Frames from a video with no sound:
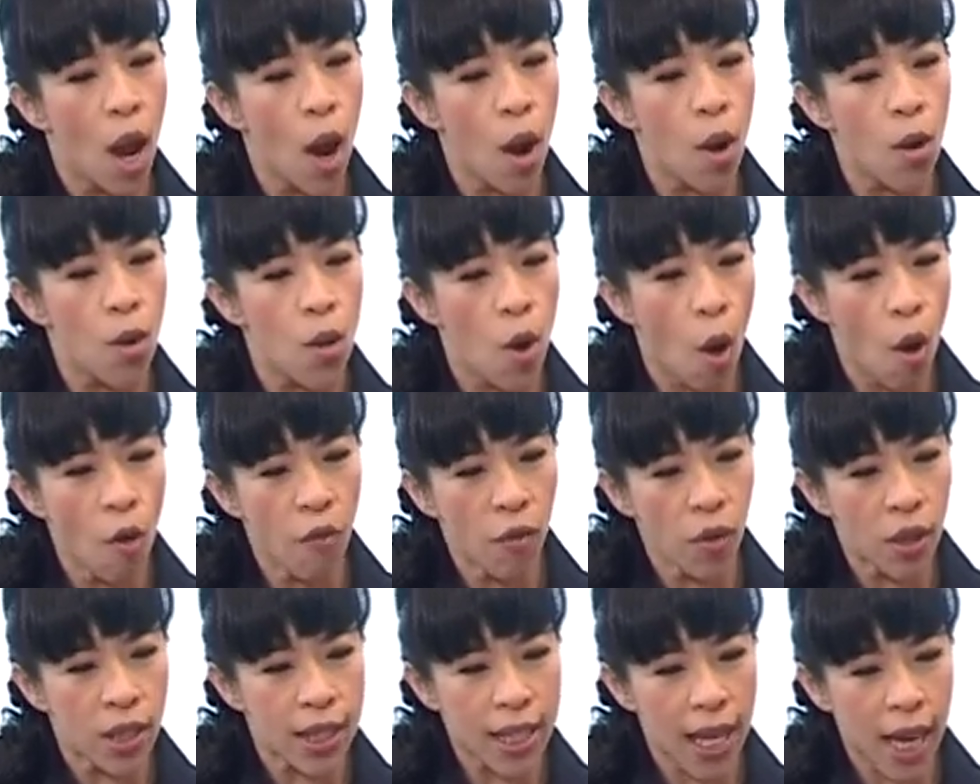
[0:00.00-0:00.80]

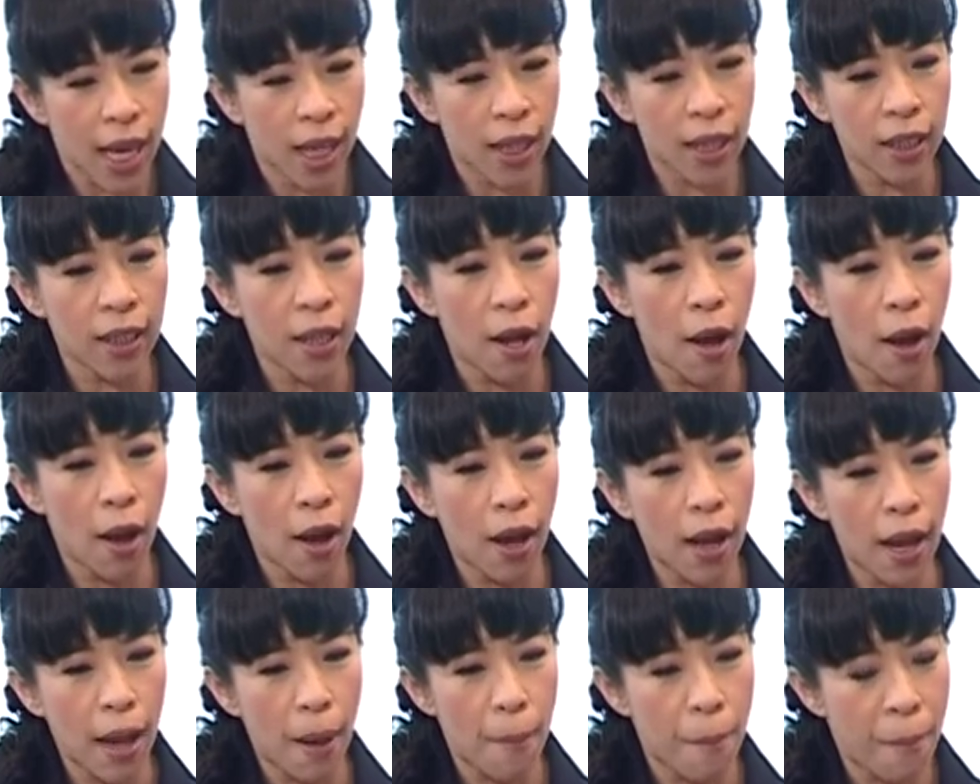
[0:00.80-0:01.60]
Novotel
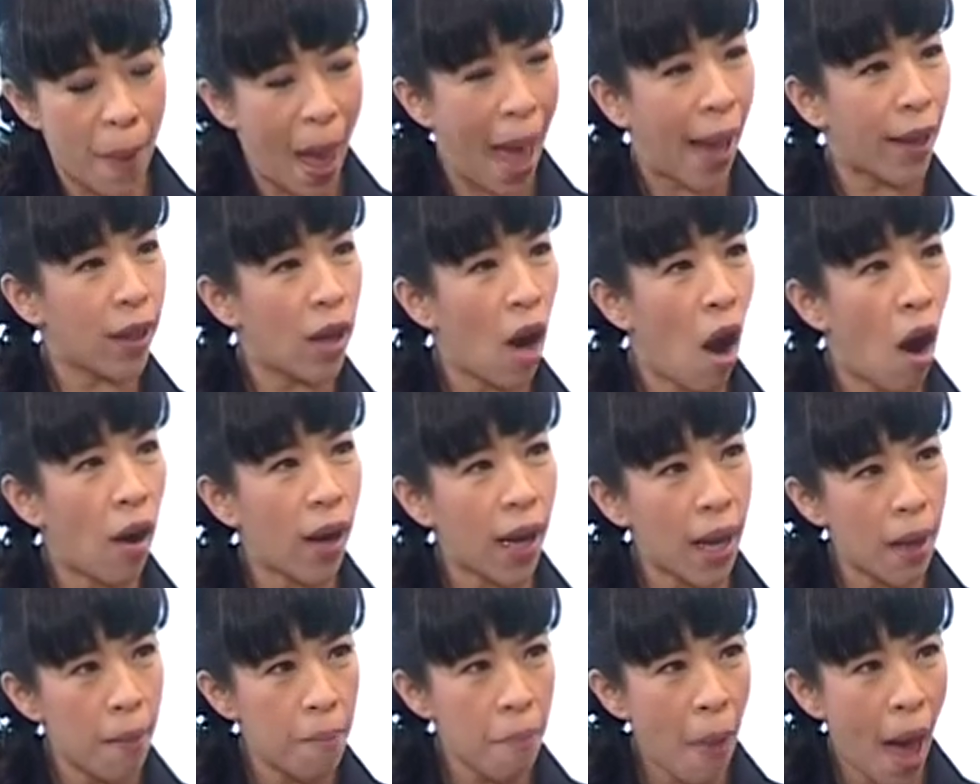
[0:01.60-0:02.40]
Bangkok
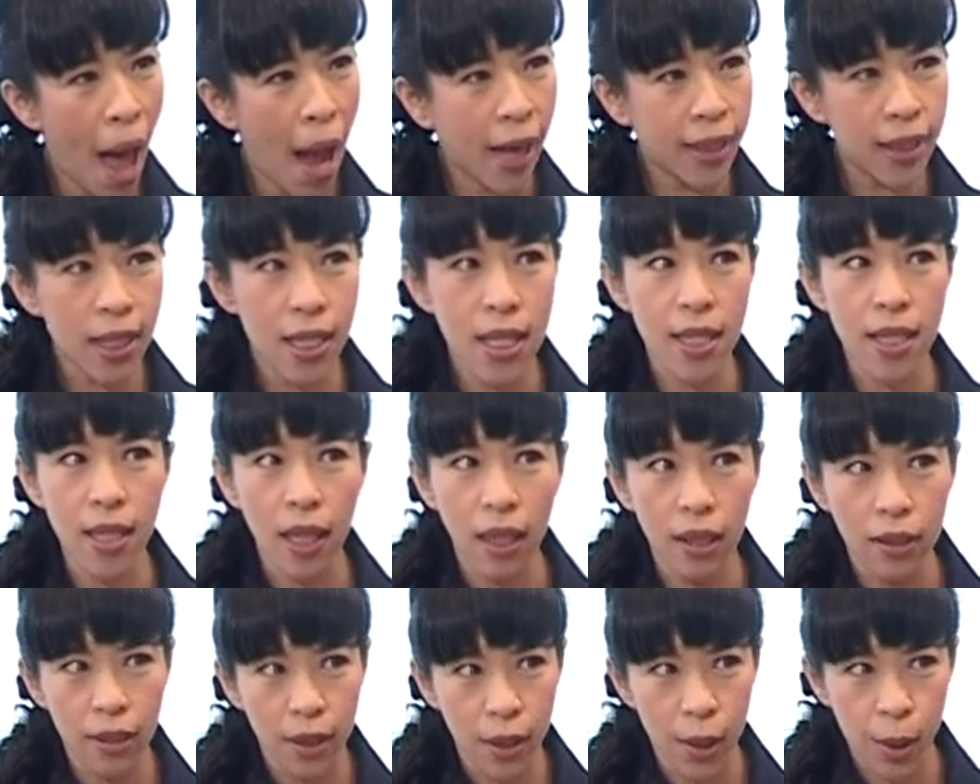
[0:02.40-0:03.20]
Impact is
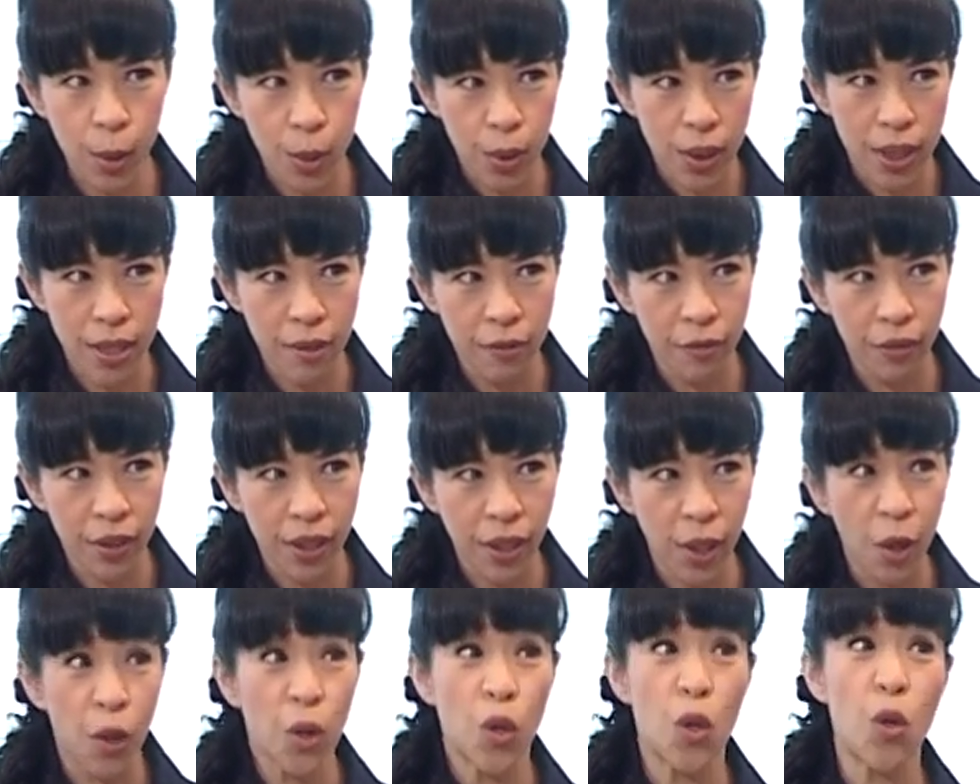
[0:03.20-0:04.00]
a little
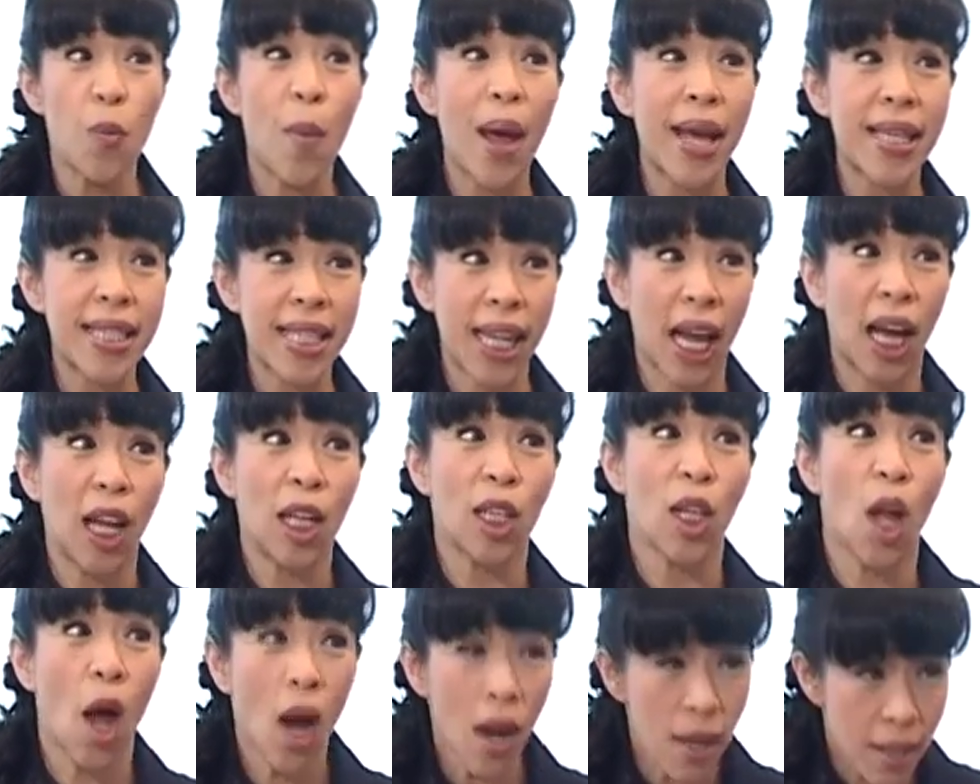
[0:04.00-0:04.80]
different, or you may say a
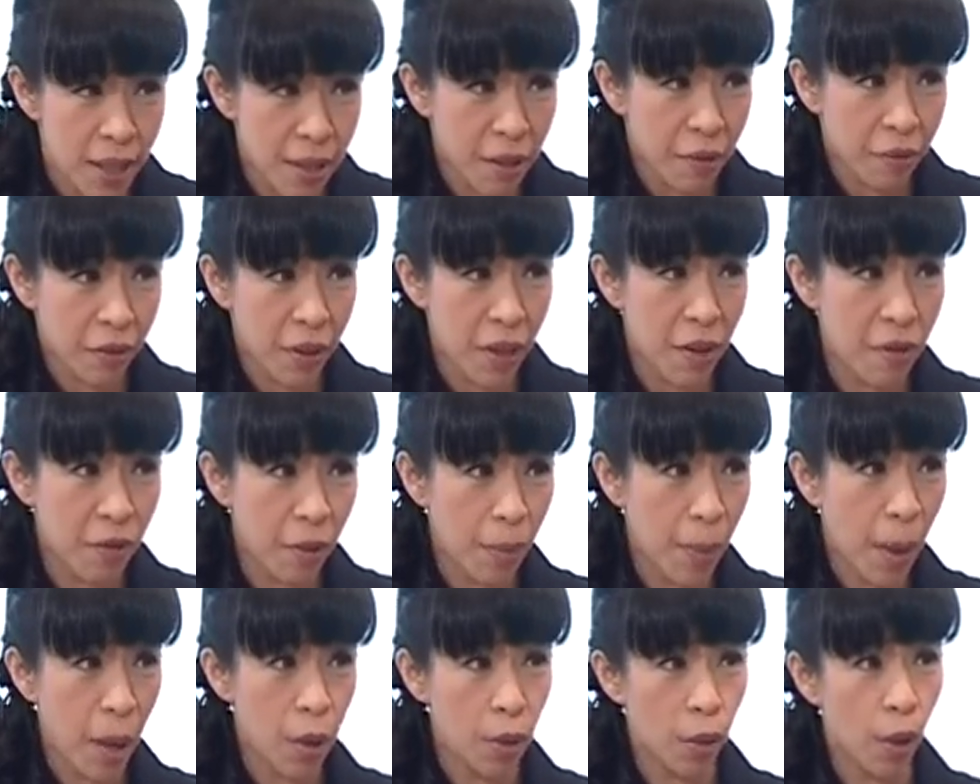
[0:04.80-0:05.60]
lot different
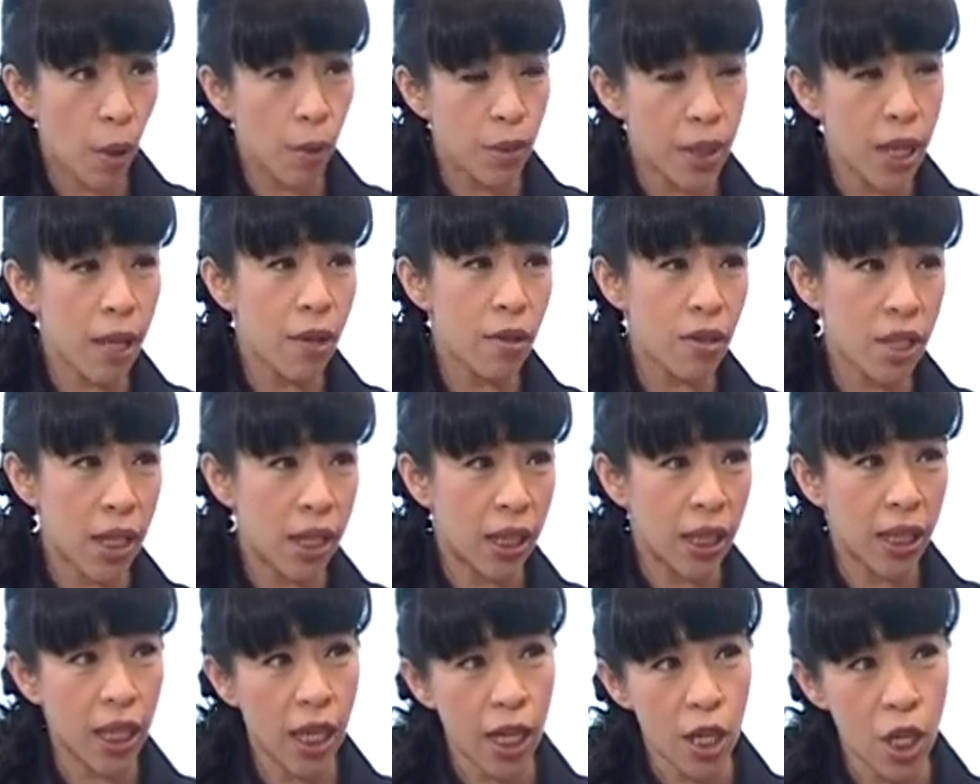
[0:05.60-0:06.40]
from other hotels in
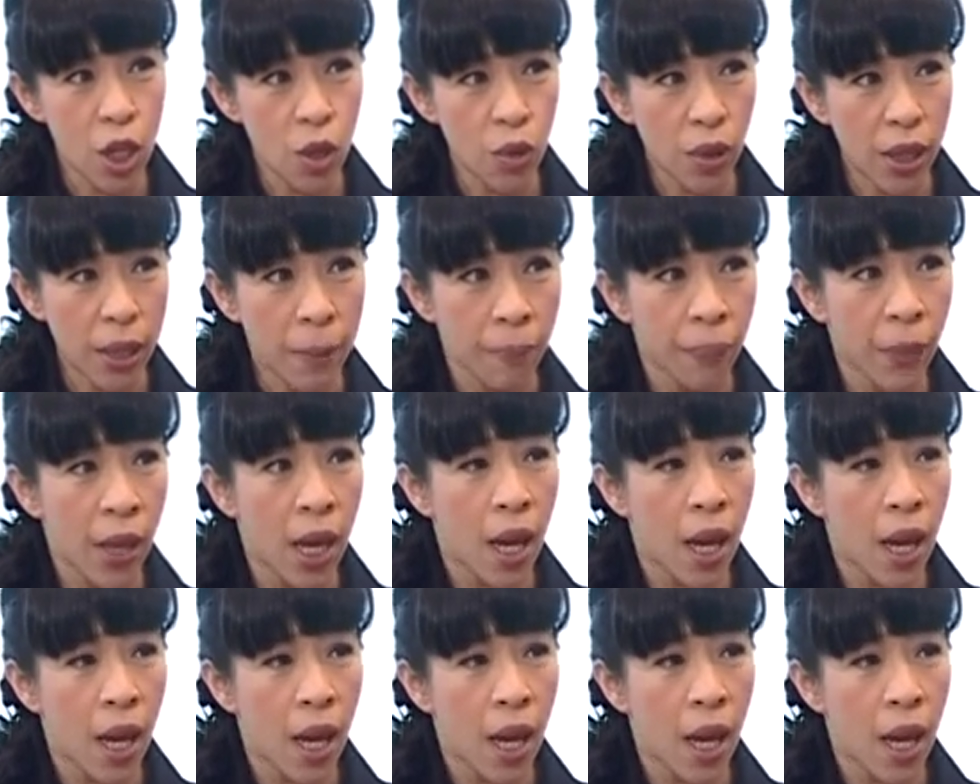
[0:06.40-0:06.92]
the country.